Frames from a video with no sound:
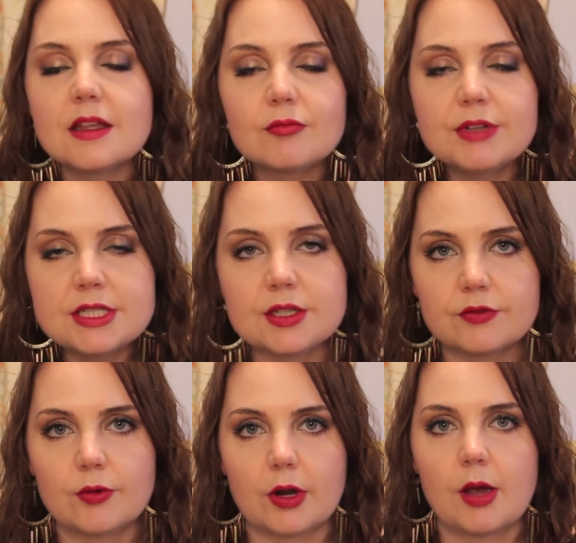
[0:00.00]
reaching
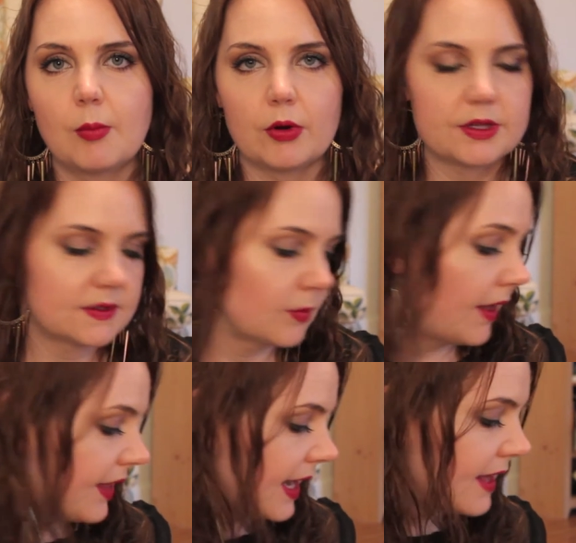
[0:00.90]
for it more this
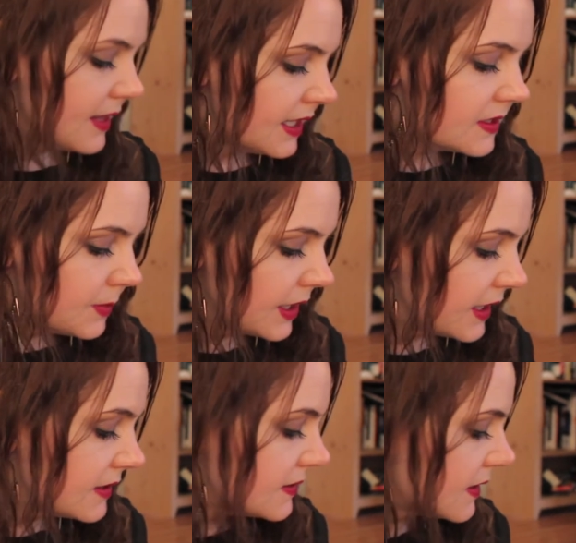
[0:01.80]
month, and I think it's
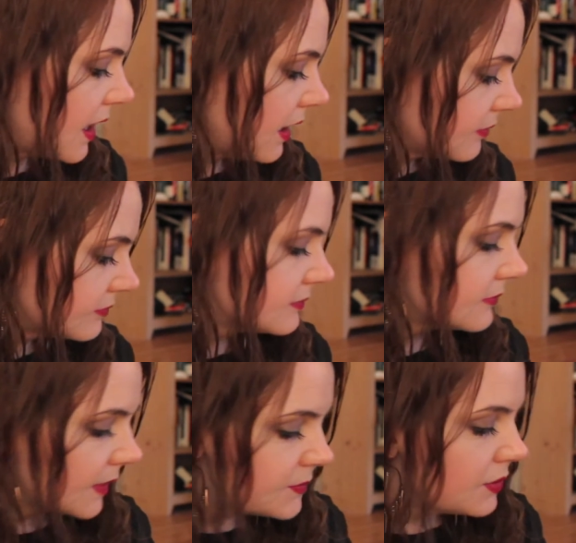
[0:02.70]
because I'm
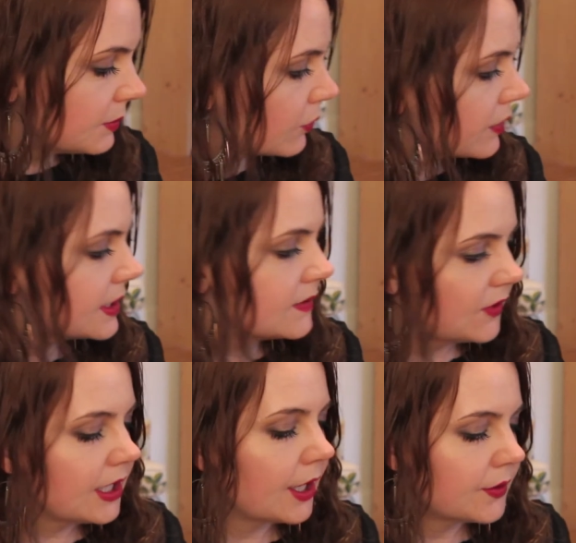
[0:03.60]
doing more of these
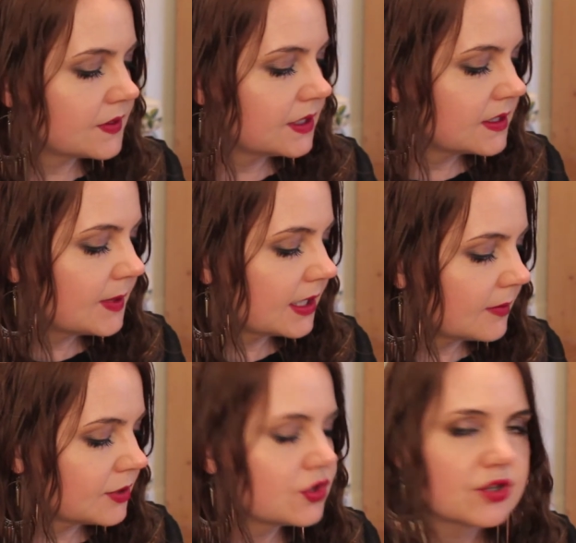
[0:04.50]
videos and it's
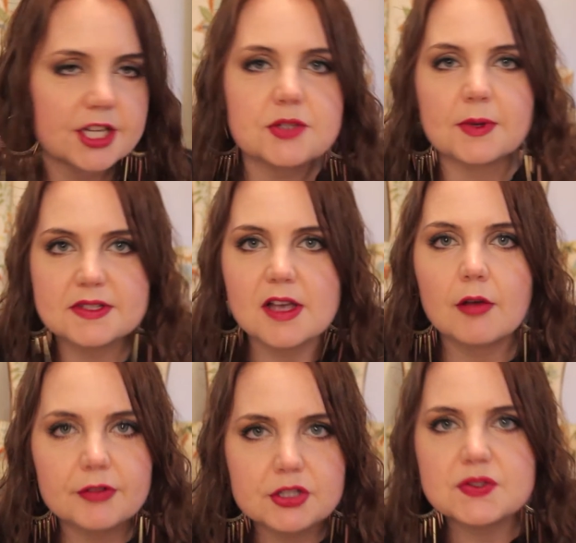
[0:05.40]
making me stretch
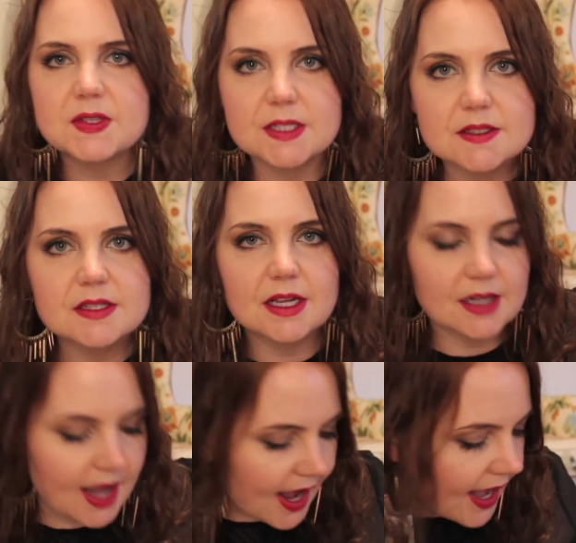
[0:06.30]
myself and use things
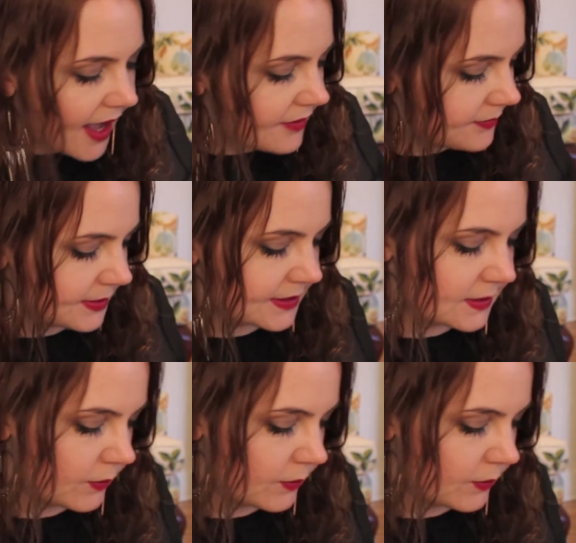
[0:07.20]
that I have, because I